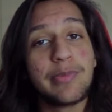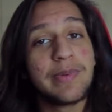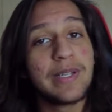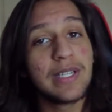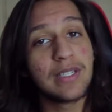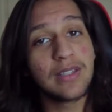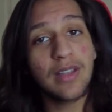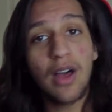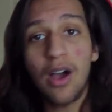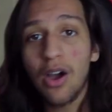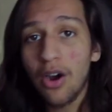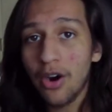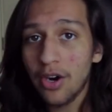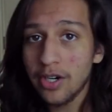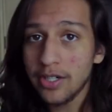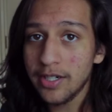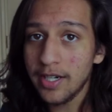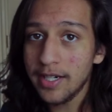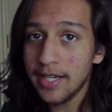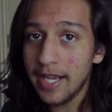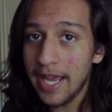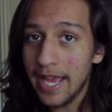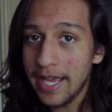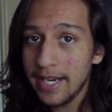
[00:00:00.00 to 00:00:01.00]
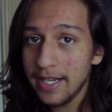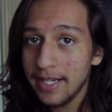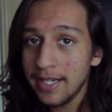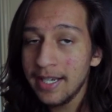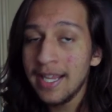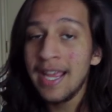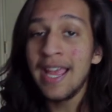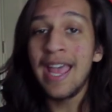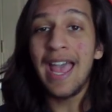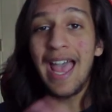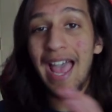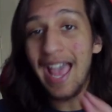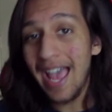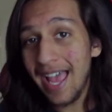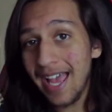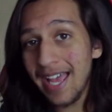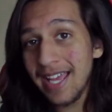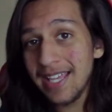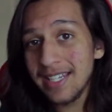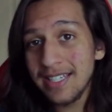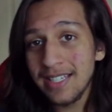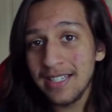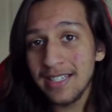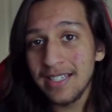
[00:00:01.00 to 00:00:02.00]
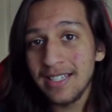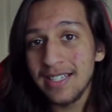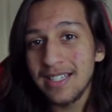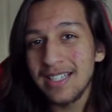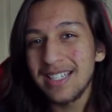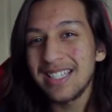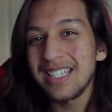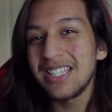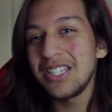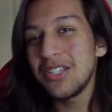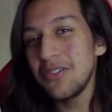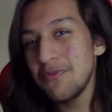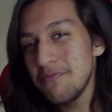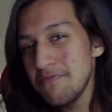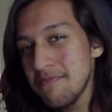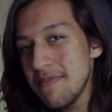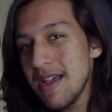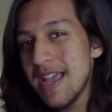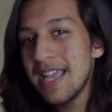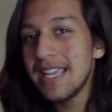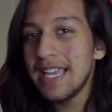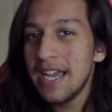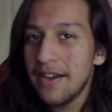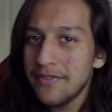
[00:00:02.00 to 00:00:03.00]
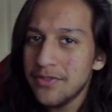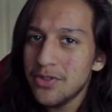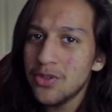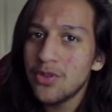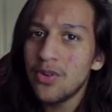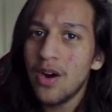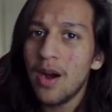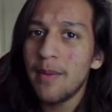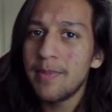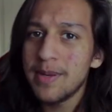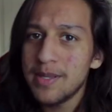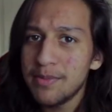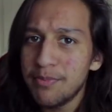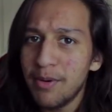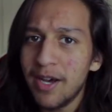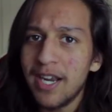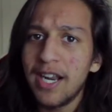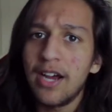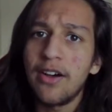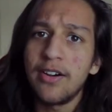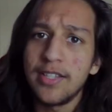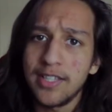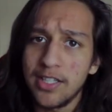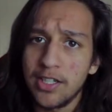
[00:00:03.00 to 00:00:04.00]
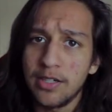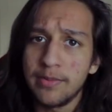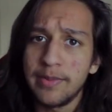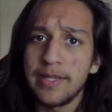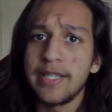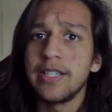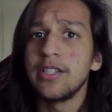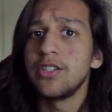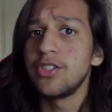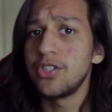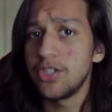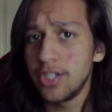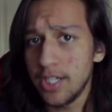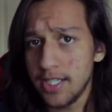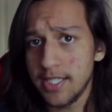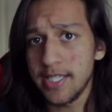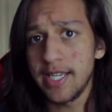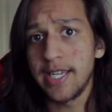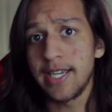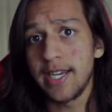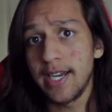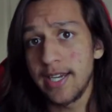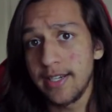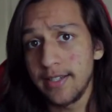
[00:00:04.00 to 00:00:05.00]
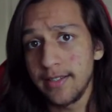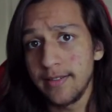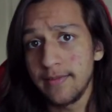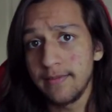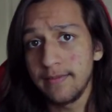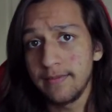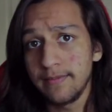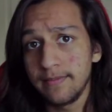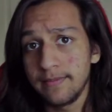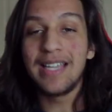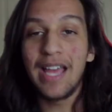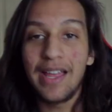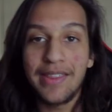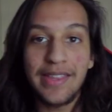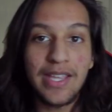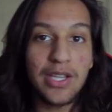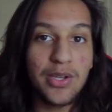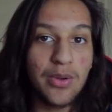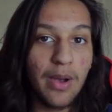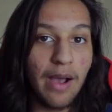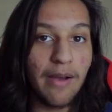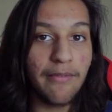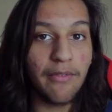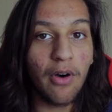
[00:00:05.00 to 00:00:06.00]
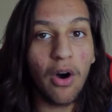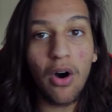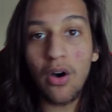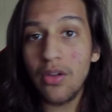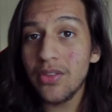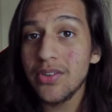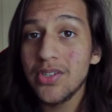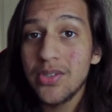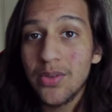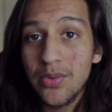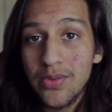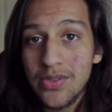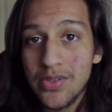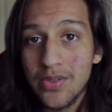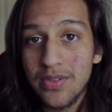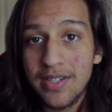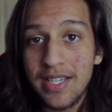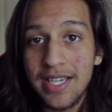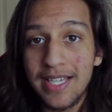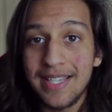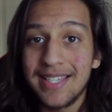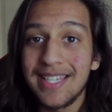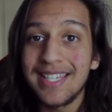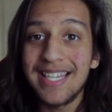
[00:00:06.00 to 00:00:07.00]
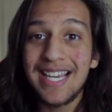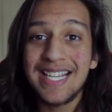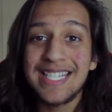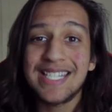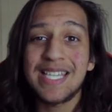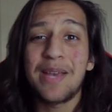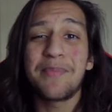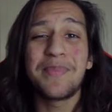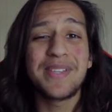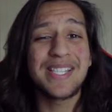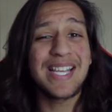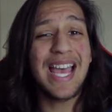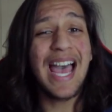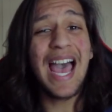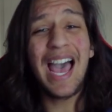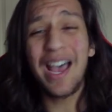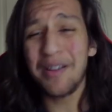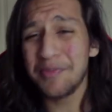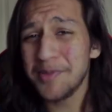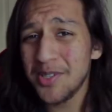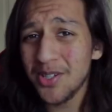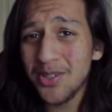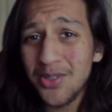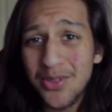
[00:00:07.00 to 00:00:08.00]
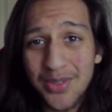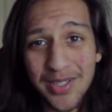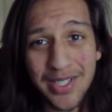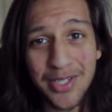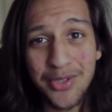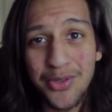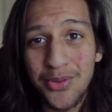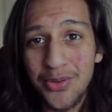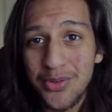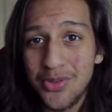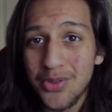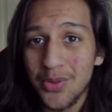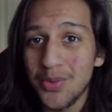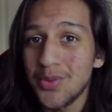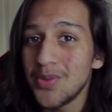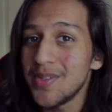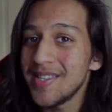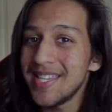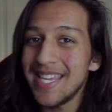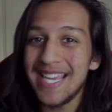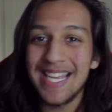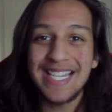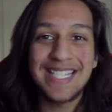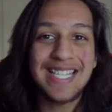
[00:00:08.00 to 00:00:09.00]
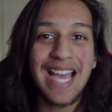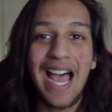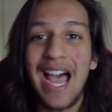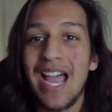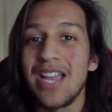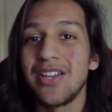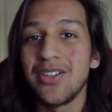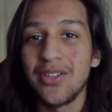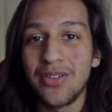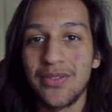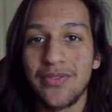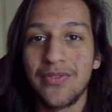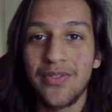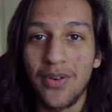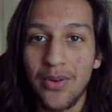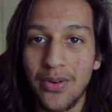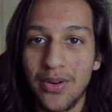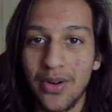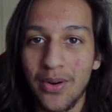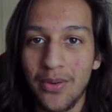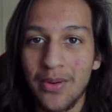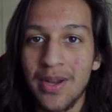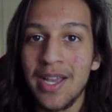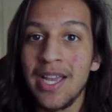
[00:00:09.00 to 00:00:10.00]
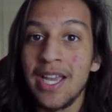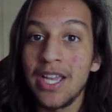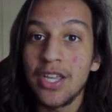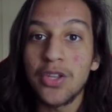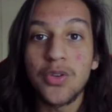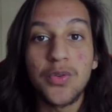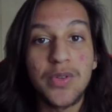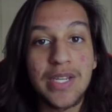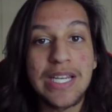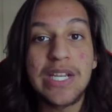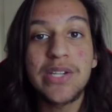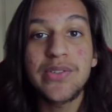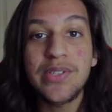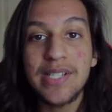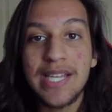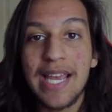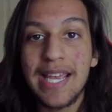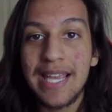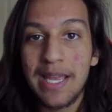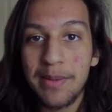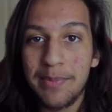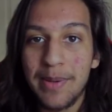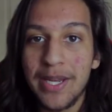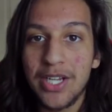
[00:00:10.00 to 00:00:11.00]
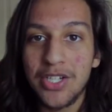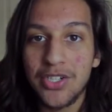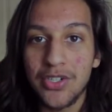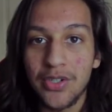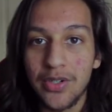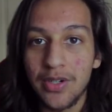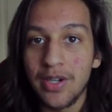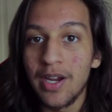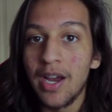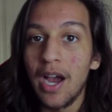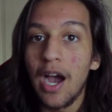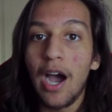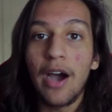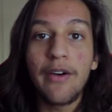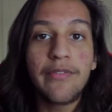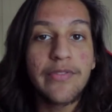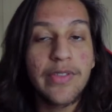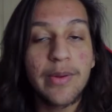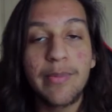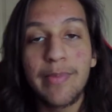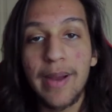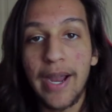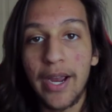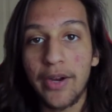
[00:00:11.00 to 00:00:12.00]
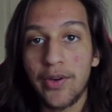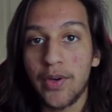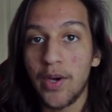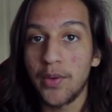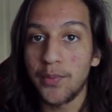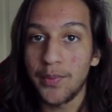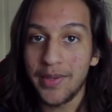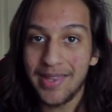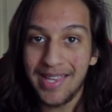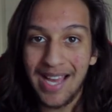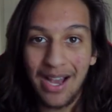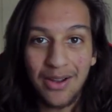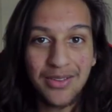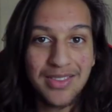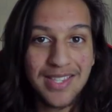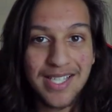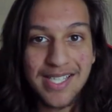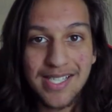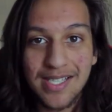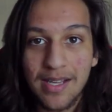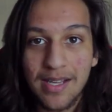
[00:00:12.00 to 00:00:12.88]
be a lot harder to edit, and you may have to crop his butt out a little bit, just like I did. Now that you have all the tools you need, the next step is absolutely crucial to the entire photo. You need to take a picture of the background without the